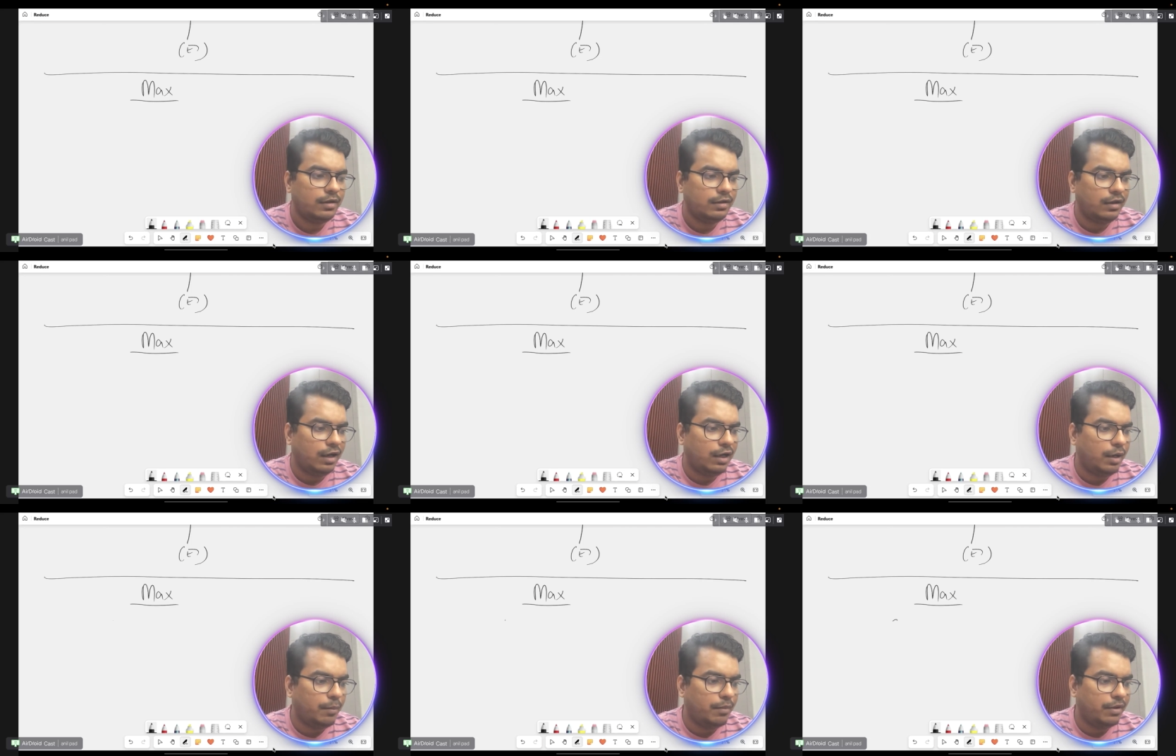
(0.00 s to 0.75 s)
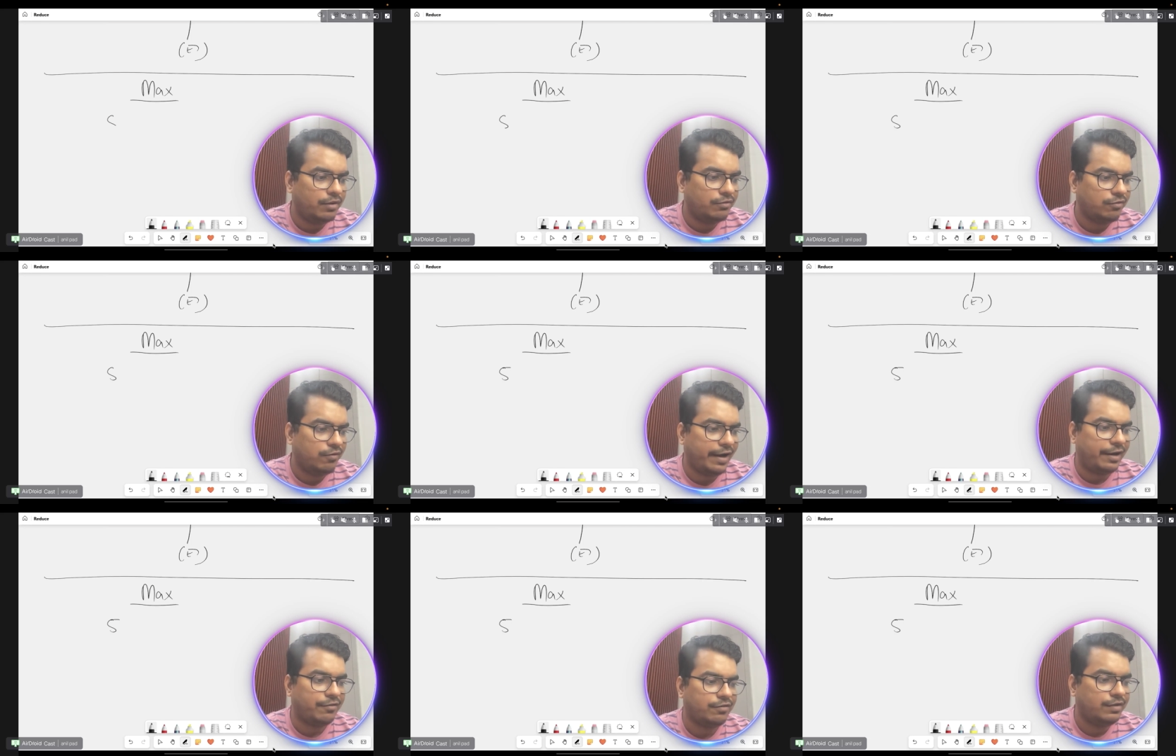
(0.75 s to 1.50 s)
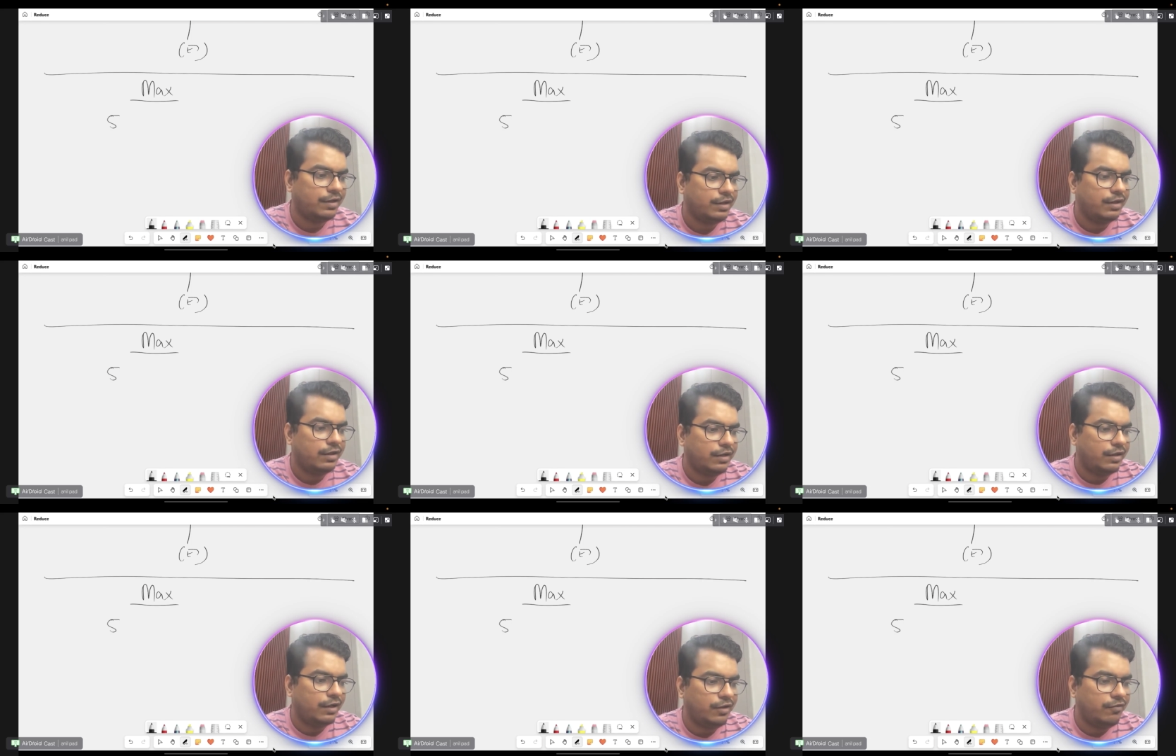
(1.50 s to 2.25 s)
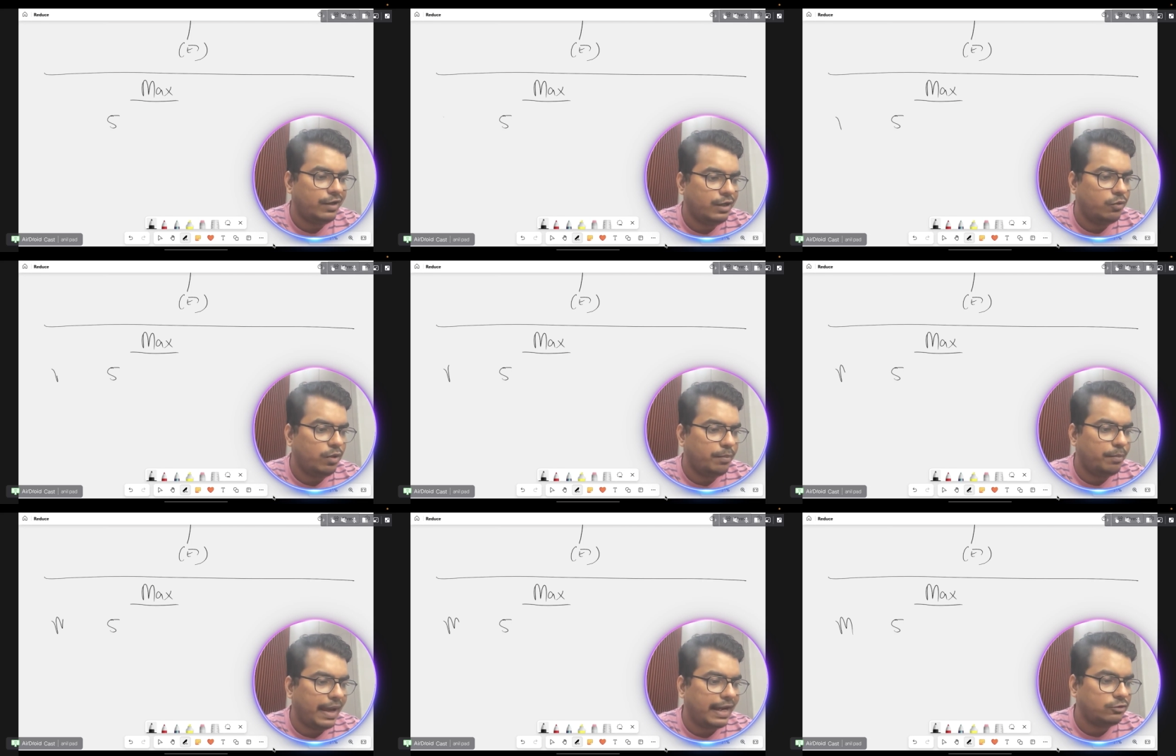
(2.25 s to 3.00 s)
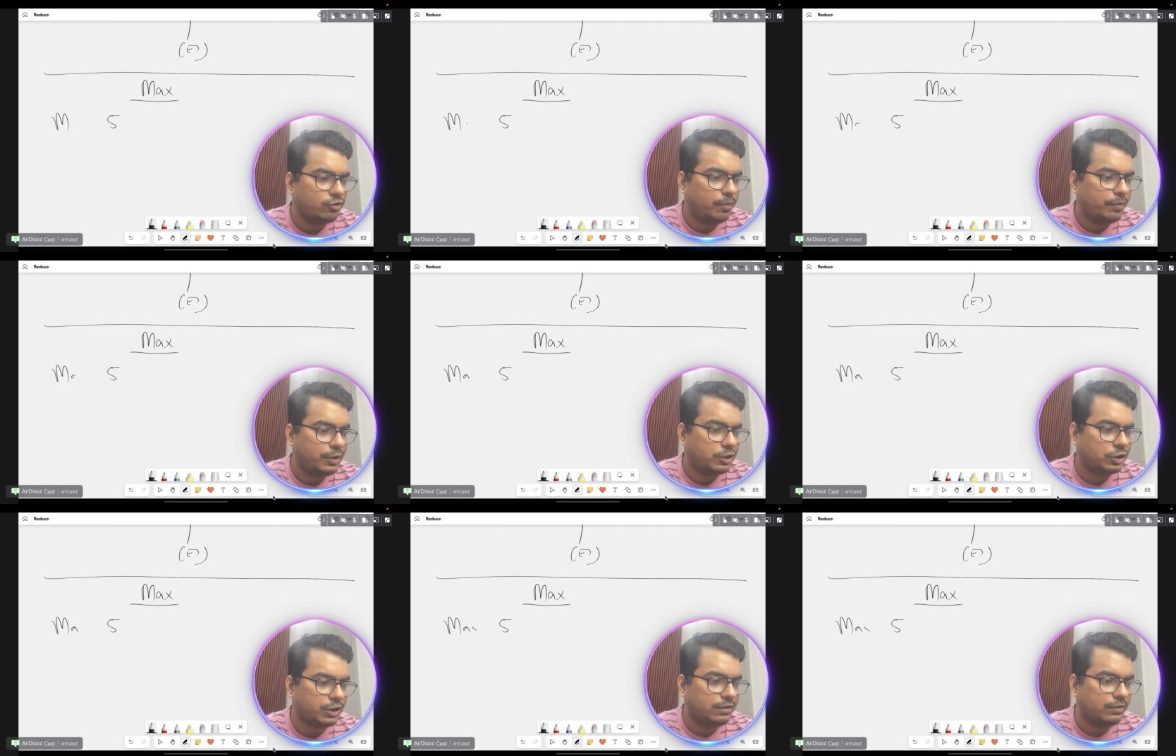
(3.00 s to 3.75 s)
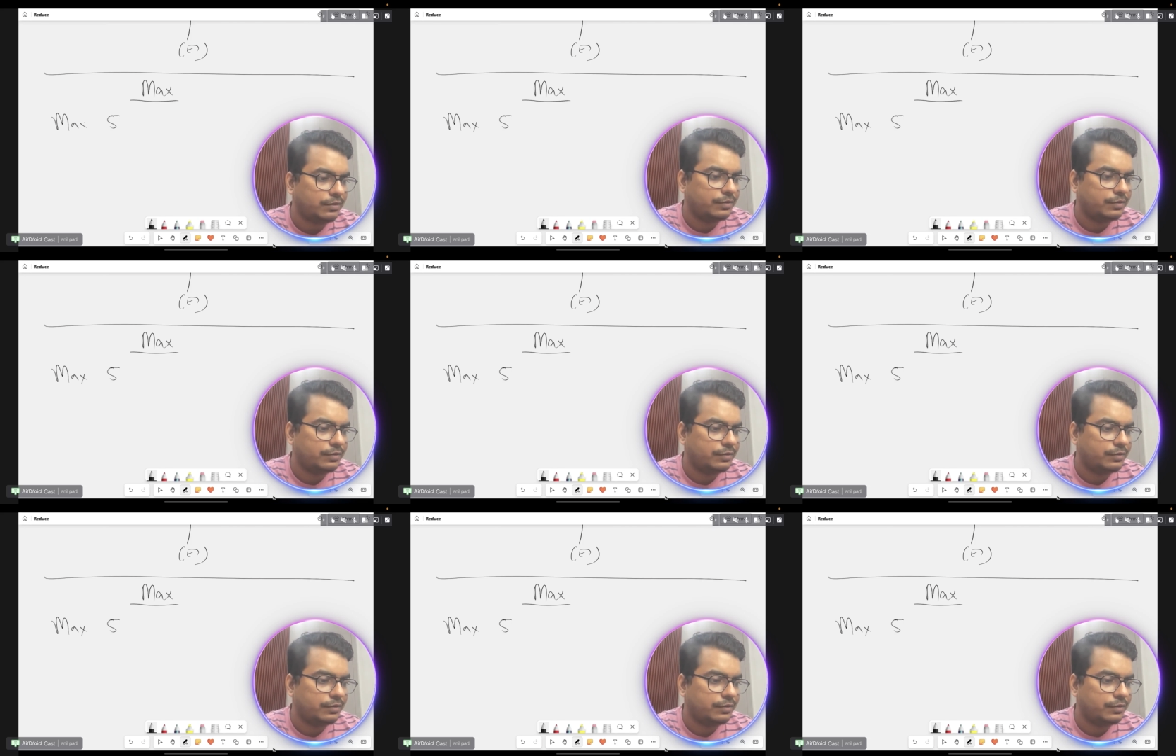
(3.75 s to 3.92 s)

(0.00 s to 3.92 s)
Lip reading: a number 5. If I do a max operation